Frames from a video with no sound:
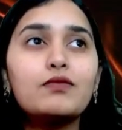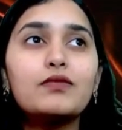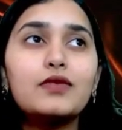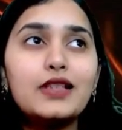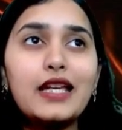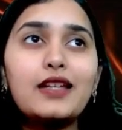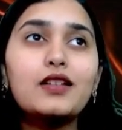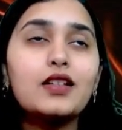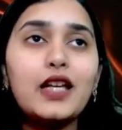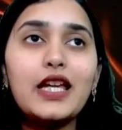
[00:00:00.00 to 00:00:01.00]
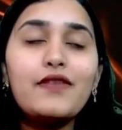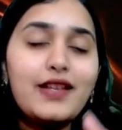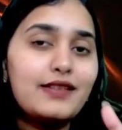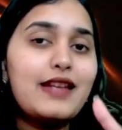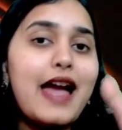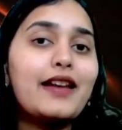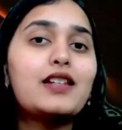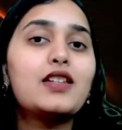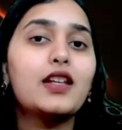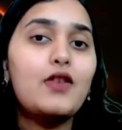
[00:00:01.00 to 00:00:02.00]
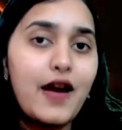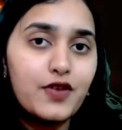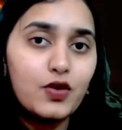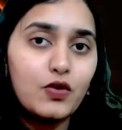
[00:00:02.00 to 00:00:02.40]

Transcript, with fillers: like in which direction you have to go